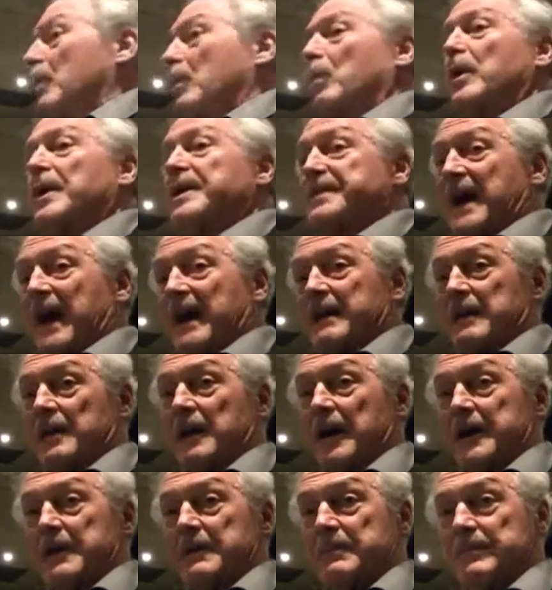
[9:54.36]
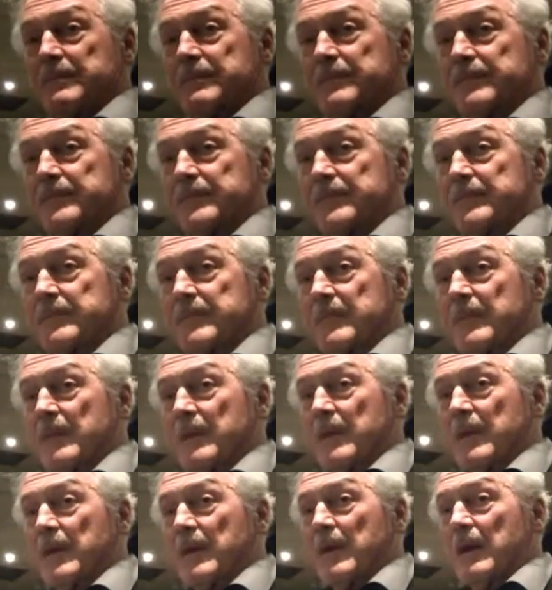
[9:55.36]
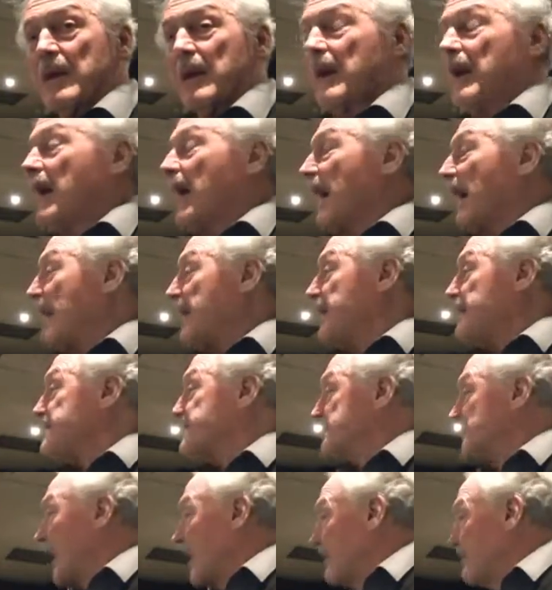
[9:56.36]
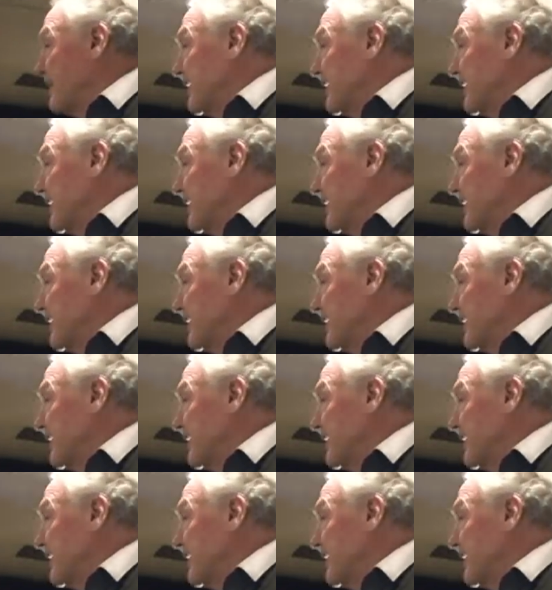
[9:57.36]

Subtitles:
with that line. And it's now